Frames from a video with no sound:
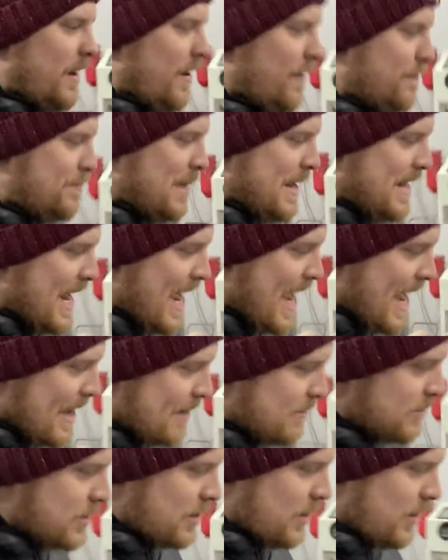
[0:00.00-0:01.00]
I've been
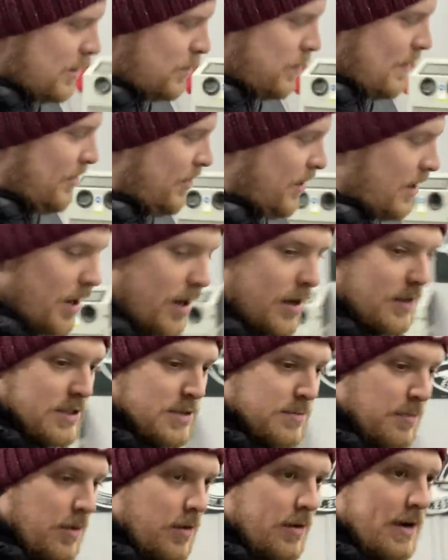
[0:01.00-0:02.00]
outside with the car
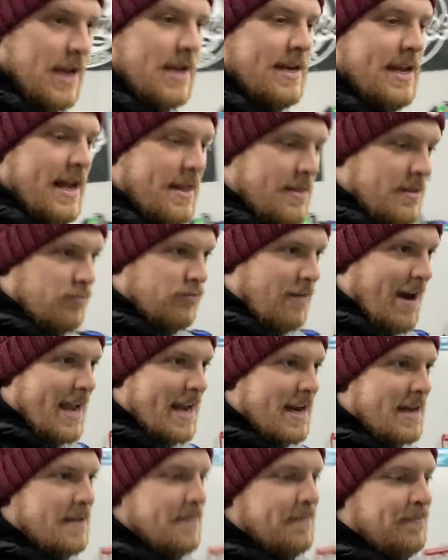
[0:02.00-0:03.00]
this morning in the
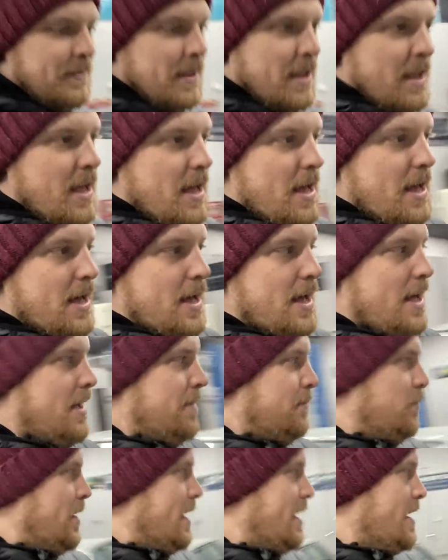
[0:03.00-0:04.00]
rain.
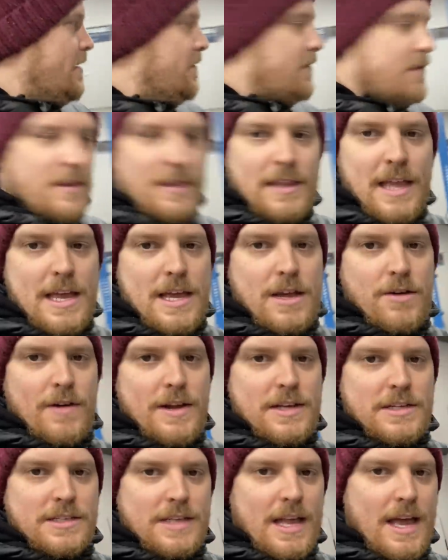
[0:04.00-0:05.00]
We've
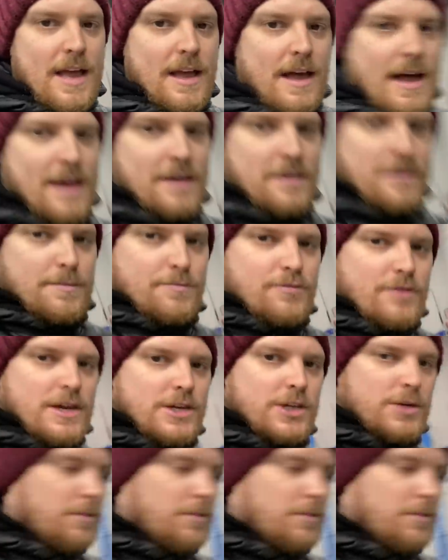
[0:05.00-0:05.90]
degreased it and pressure